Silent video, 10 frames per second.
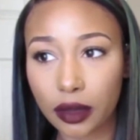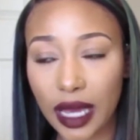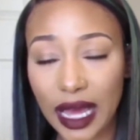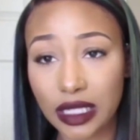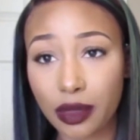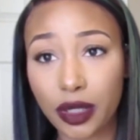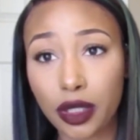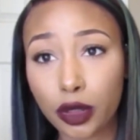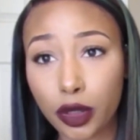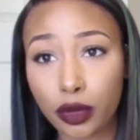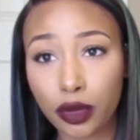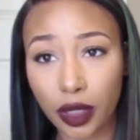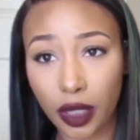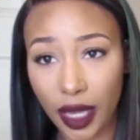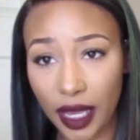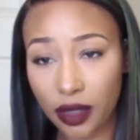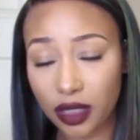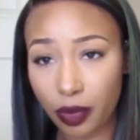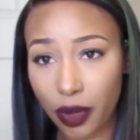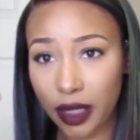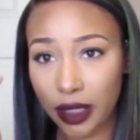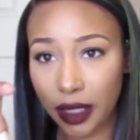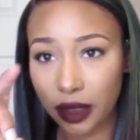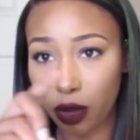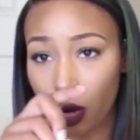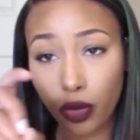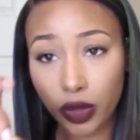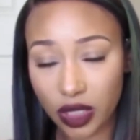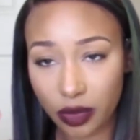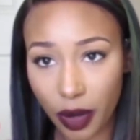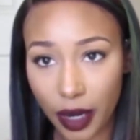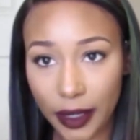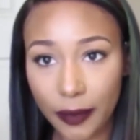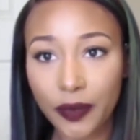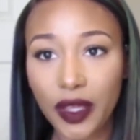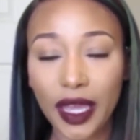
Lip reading: got to be glued the hairspray, like the holding spray,